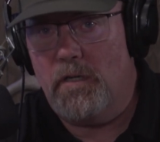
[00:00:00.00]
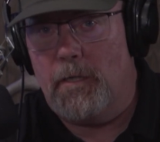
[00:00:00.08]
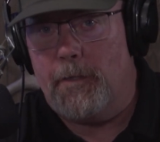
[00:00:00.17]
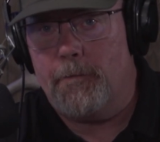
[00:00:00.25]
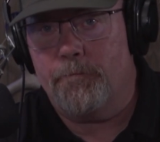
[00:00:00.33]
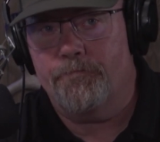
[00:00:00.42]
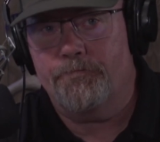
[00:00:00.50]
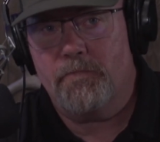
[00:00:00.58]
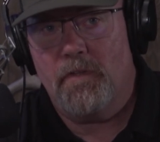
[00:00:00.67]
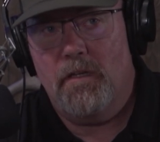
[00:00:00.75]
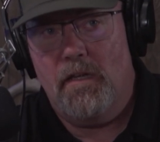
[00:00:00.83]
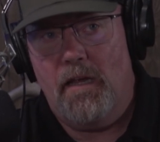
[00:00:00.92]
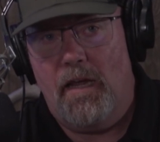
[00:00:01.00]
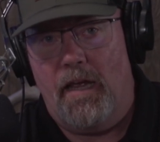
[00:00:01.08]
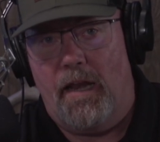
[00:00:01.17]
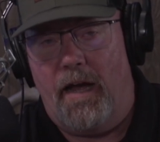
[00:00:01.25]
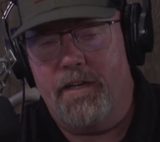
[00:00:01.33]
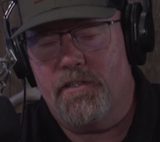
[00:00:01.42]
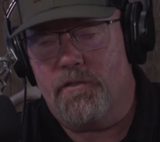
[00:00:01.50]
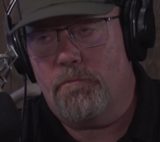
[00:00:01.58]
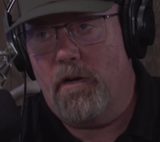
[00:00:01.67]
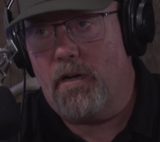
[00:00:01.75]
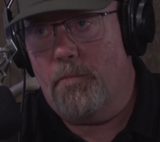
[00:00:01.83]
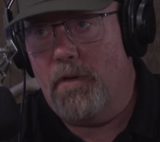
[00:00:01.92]
And I just
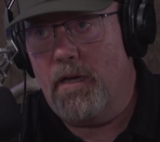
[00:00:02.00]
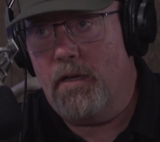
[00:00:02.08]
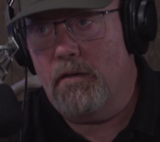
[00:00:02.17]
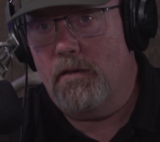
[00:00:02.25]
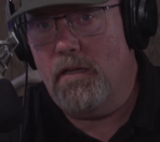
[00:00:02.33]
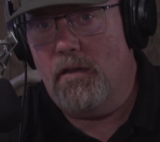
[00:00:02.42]
recommend,